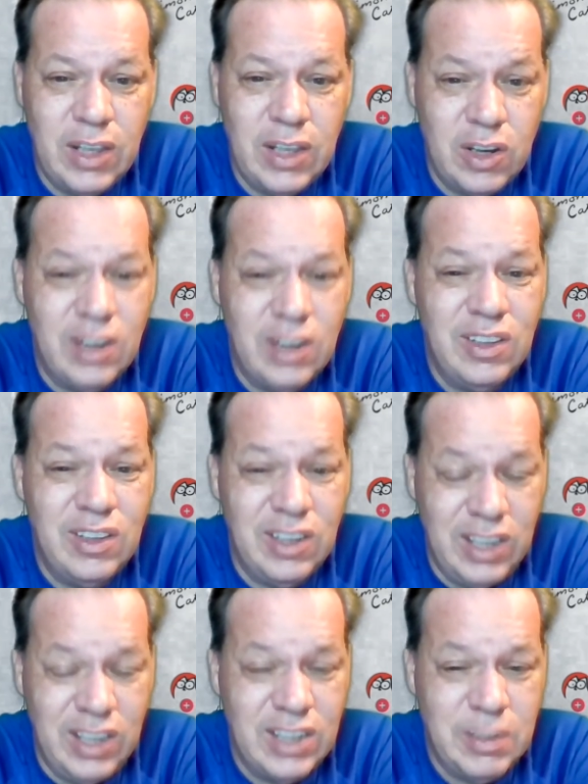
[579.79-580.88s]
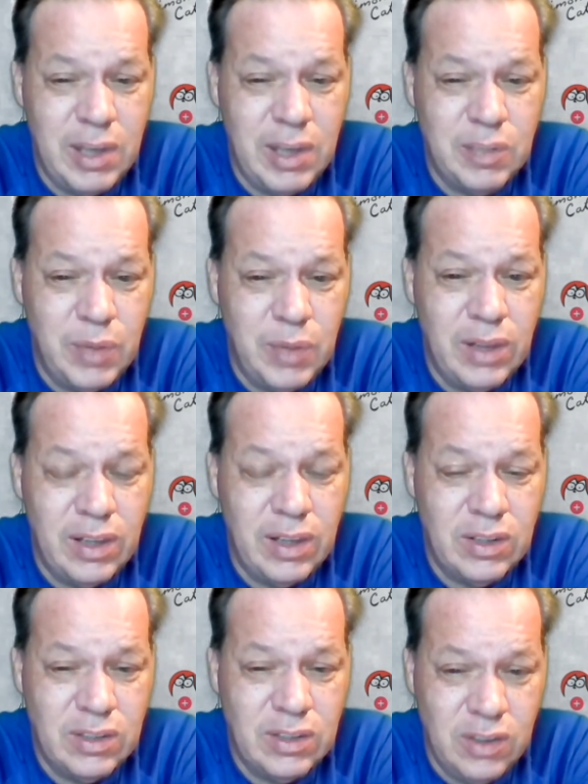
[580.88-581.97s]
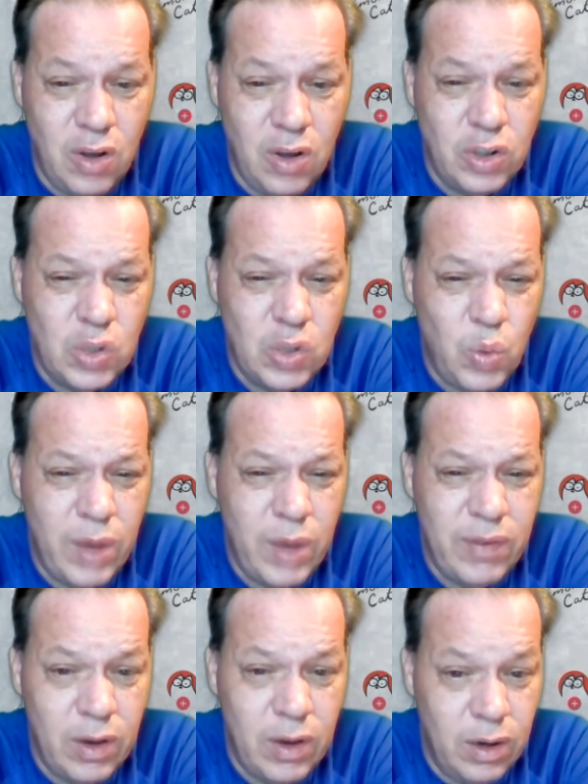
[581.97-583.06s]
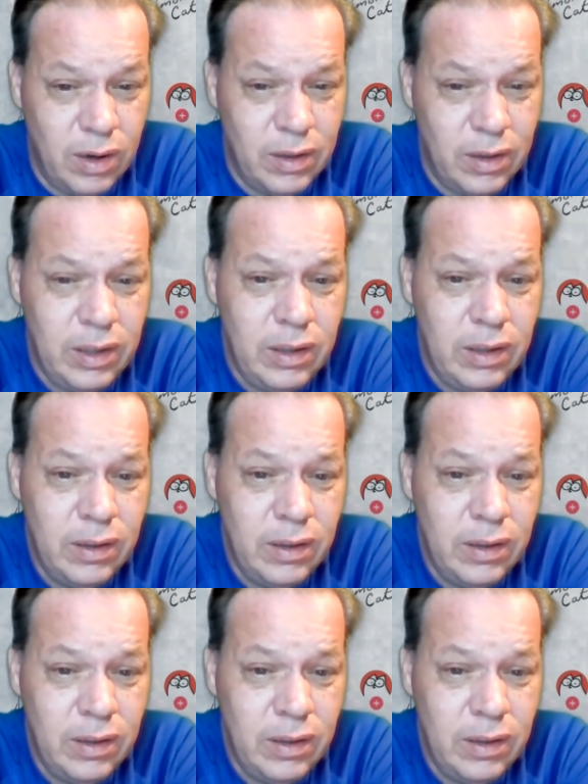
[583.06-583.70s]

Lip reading: You're gonna kiss the man's butt that's called your wife ugly?